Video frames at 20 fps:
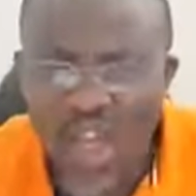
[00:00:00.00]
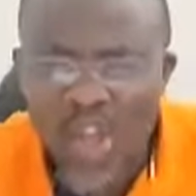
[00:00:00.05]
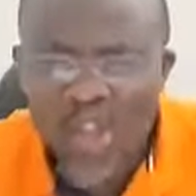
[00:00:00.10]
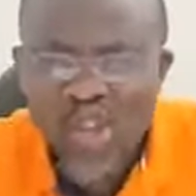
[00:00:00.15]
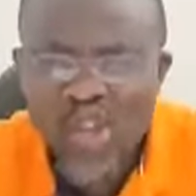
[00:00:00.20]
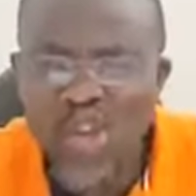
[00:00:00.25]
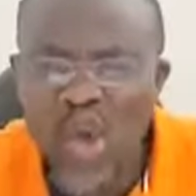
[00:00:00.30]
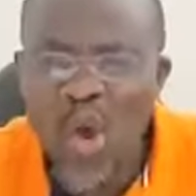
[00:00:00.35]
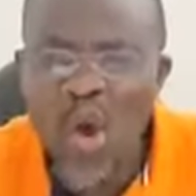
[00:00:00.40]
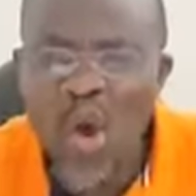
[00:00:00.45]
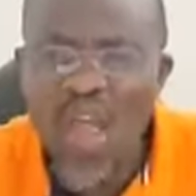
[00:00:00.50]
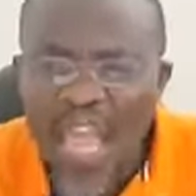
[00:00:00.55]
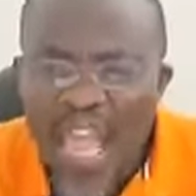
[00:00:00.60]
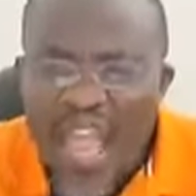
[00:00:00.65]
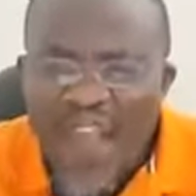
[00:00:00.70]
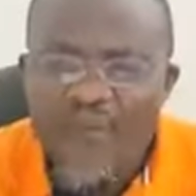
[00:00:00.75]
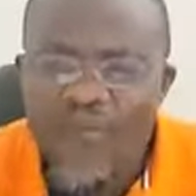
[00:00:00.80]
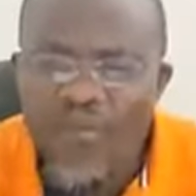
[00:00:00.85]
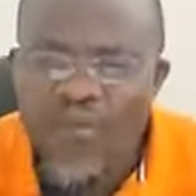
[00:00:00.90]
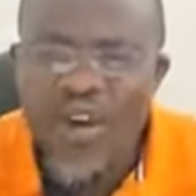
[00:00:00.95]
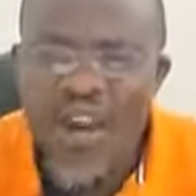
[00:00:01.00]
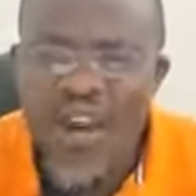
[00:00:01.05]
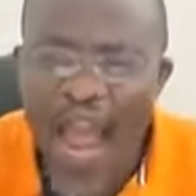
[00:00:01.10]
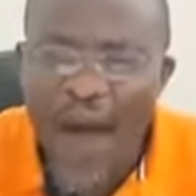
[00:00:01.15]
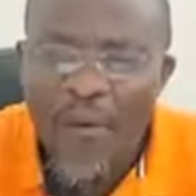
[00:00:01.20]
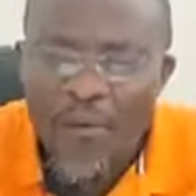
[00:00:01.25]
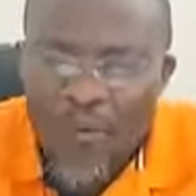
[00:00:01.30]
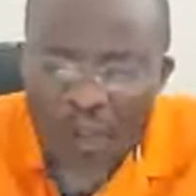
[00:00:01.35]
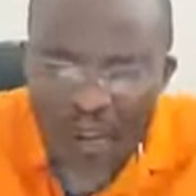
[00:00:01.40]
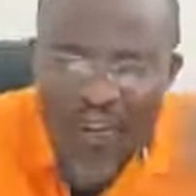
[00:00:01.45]
So if we
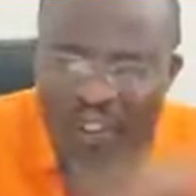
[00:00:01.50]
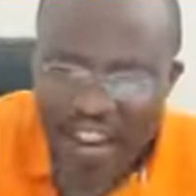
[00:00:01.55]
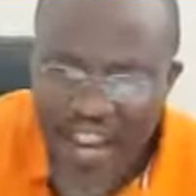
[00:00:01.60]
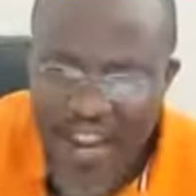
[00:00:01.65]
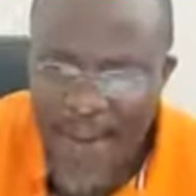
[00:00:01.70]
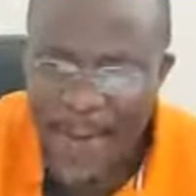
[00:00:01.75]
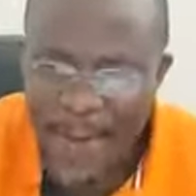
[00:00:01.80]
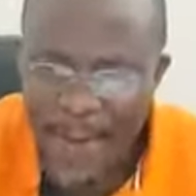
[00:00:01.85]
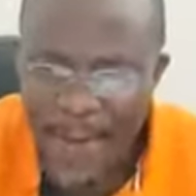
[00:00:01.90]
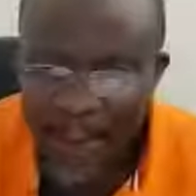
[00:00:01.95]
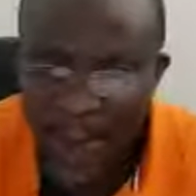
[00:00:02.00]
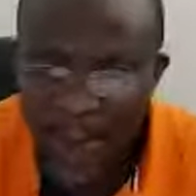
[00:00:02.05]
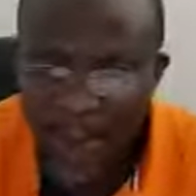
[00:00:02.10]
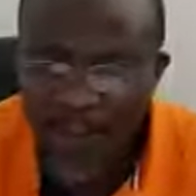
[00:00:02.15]
are with him,